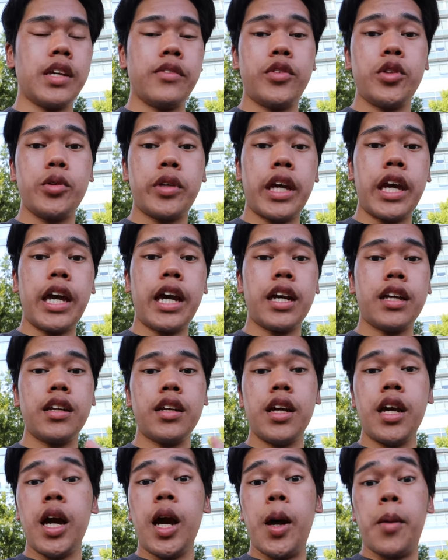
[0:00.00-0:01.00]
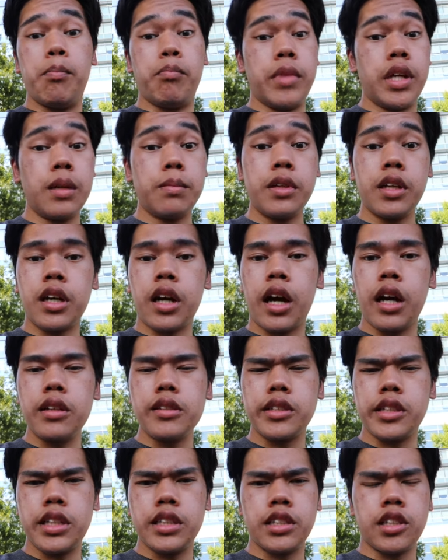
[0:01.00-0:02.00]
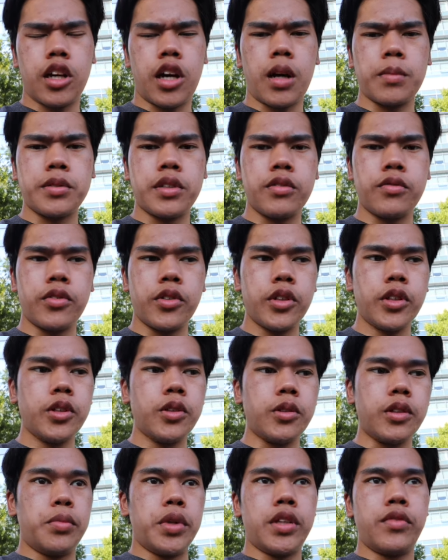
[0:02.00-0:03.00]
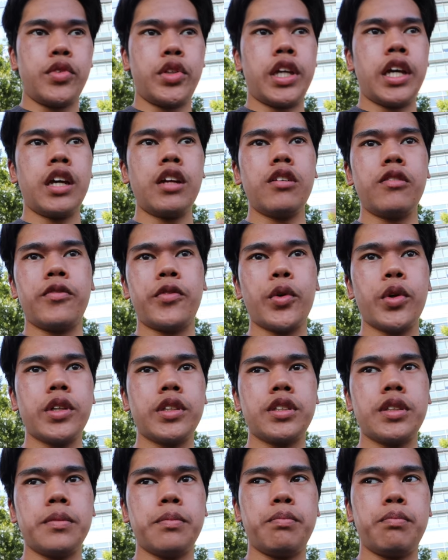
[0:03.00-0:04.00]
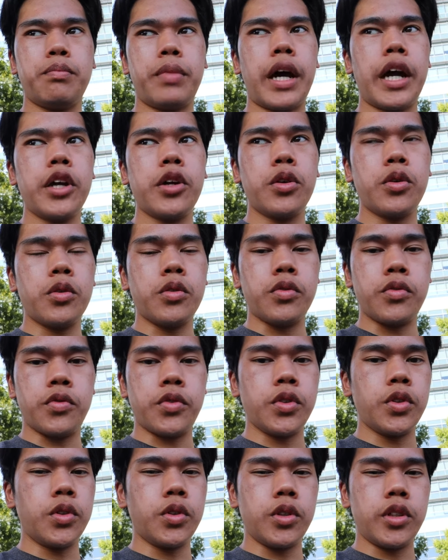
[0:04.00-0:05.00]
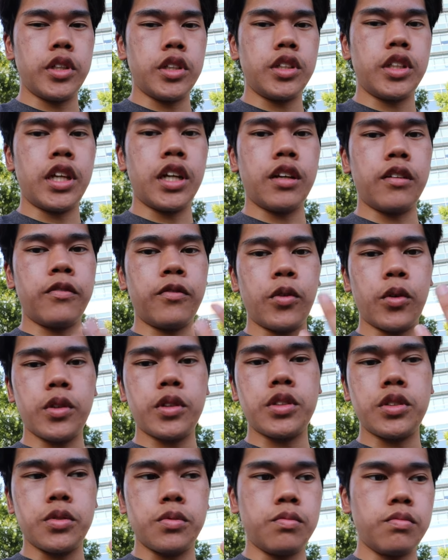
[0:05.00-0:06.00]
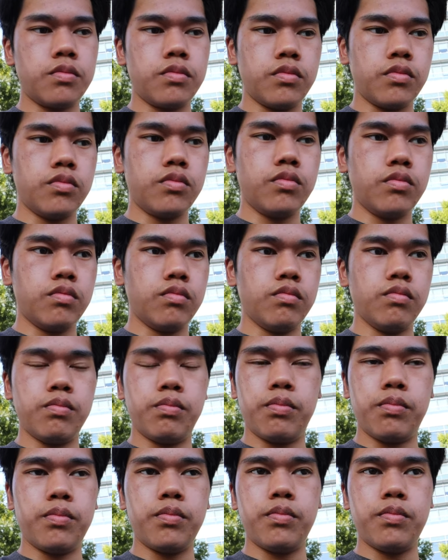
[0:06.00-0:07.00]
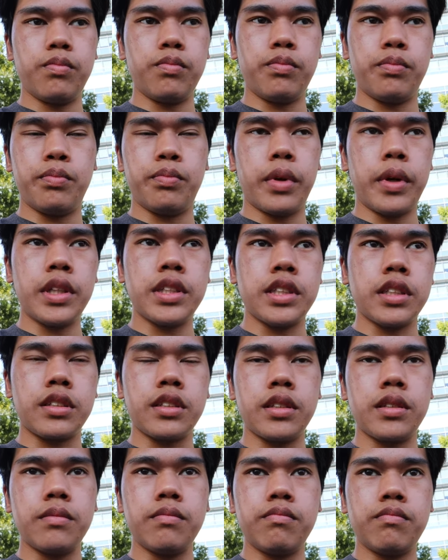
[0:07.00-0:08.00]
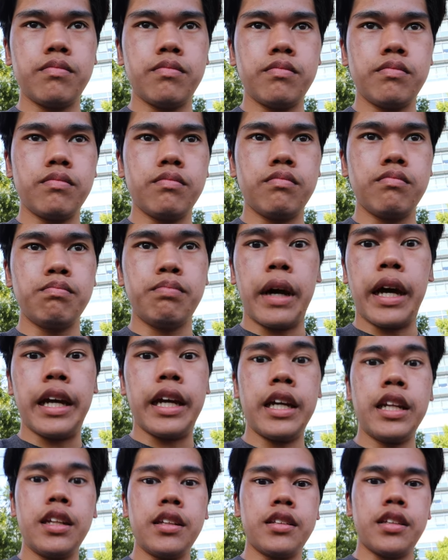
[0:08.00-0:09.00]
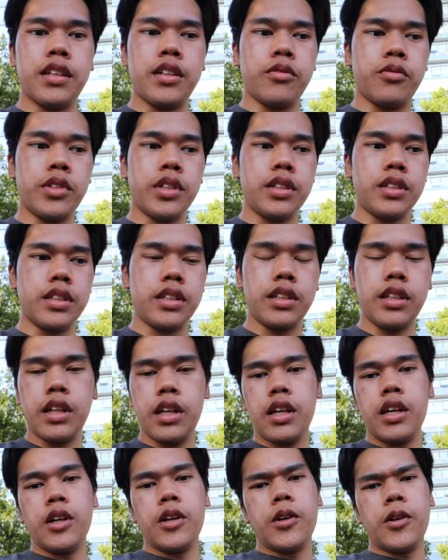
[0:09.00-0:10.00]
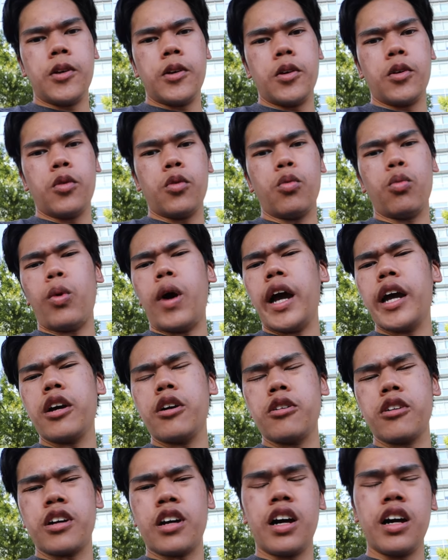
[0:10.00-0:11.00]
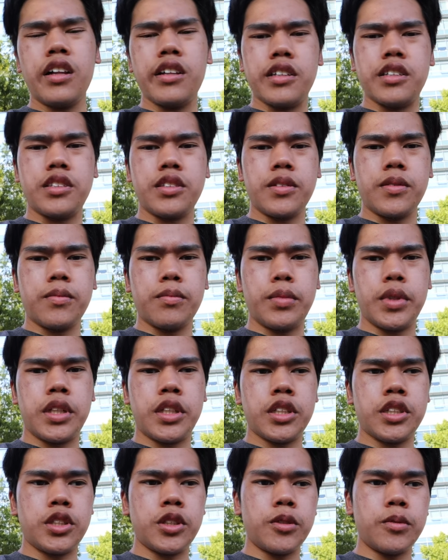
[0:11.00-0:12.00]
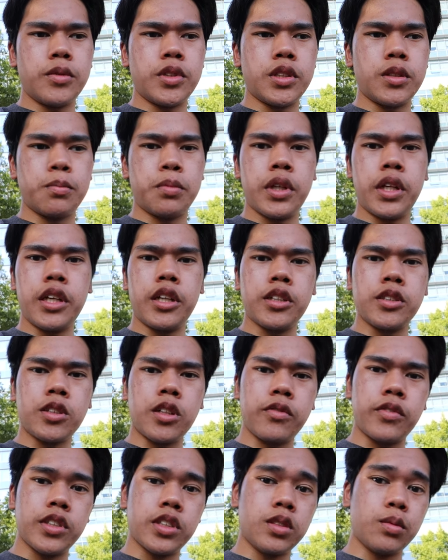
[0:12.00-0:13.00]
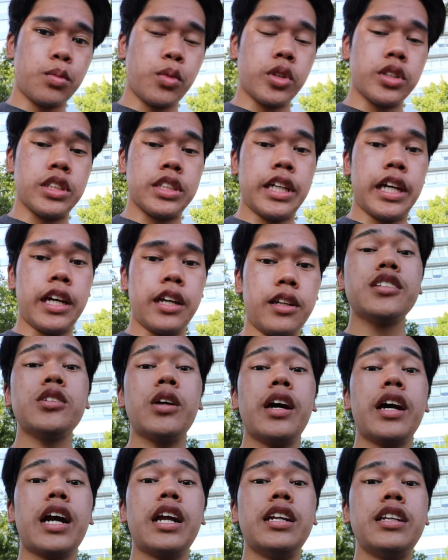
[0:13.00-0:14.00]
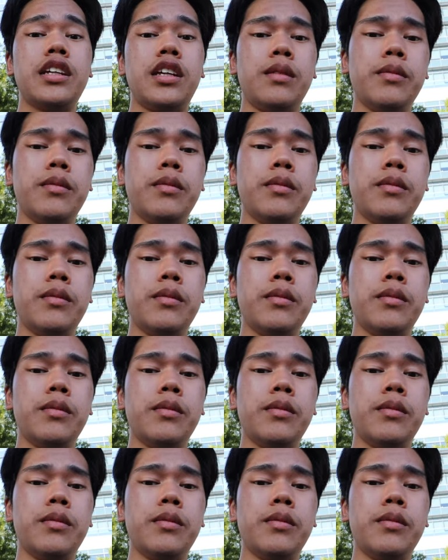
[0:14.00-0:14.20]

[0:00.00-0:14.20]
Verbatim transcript: If you can, maybe college is an option for you. But if you can't afford to buy your own food or you can't afford to basically buy anything really, why go to college? because you're just putting yourself into more debt. So I got an